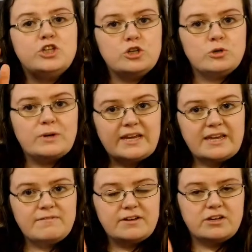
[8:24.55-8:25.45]
to
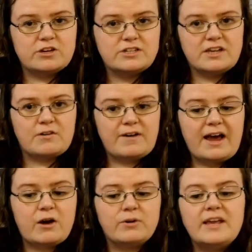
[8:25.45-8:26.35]
even yourself
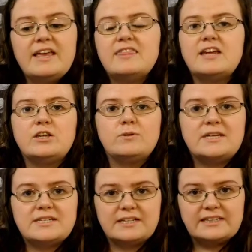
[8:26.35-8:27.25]
out, then you
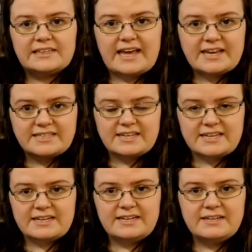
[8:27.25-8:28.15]
need to
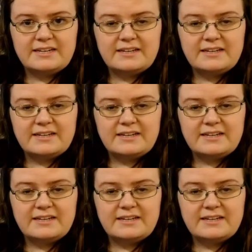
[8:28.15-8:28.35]
lessen